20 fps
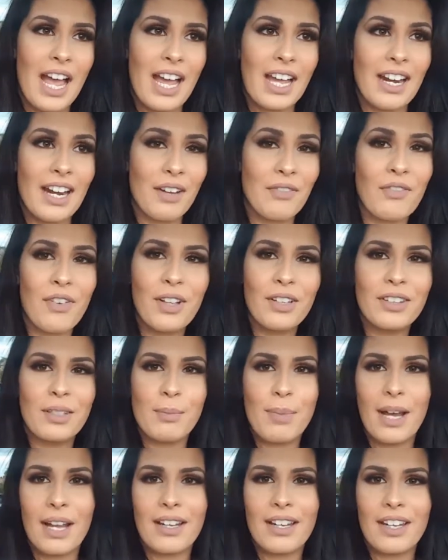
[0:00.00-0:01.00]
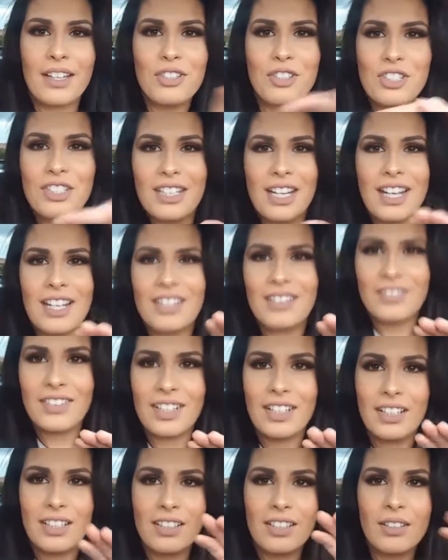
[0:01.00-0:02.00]
and I felt the back end just kind of
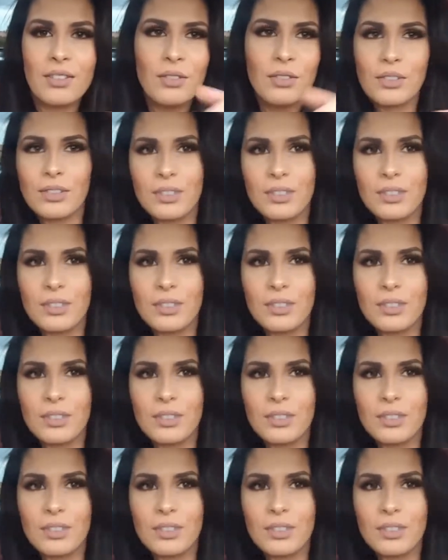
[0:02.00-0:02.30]
like